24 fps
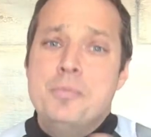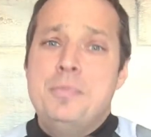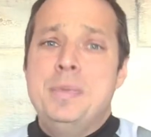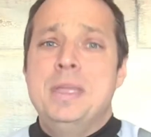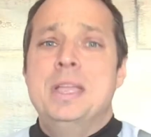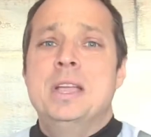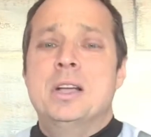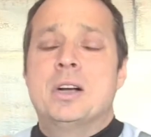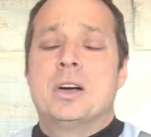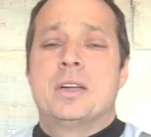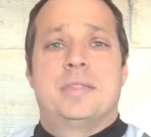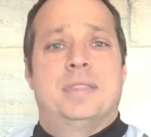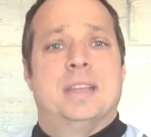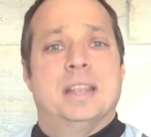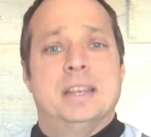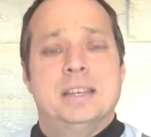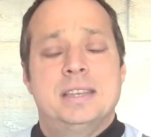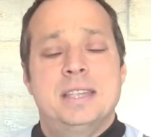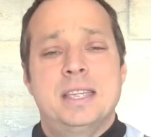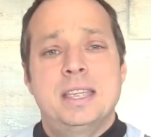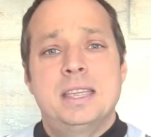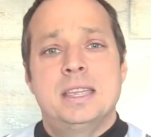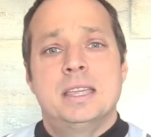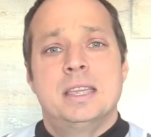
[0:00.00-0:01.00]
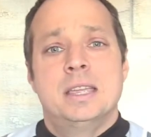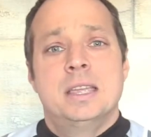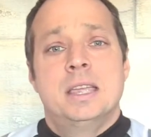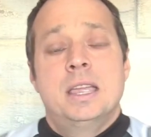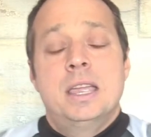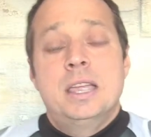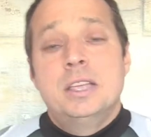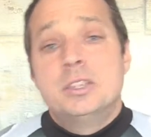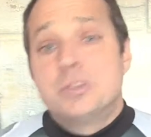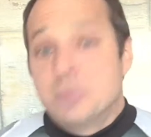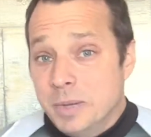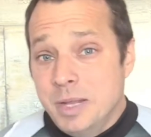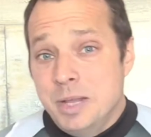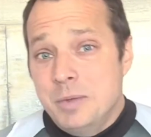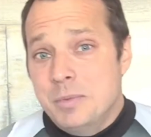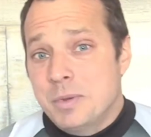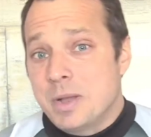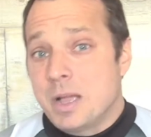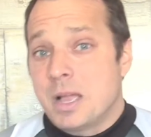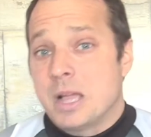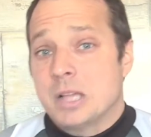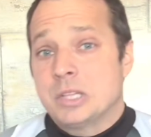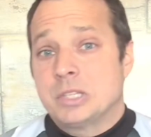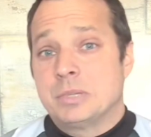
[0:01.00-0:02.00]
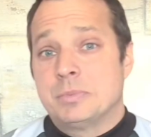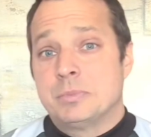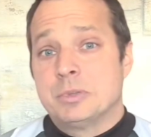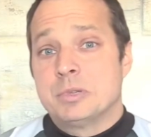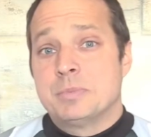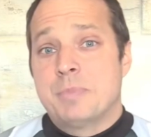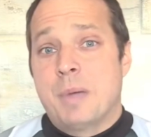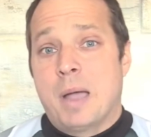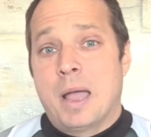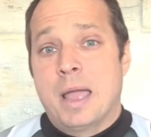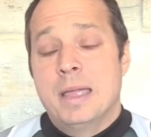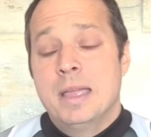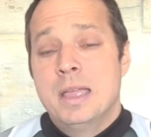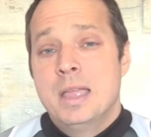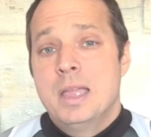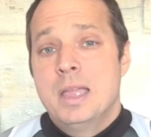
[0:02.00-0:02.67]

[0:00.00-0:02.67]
being authentic is really what customers buy.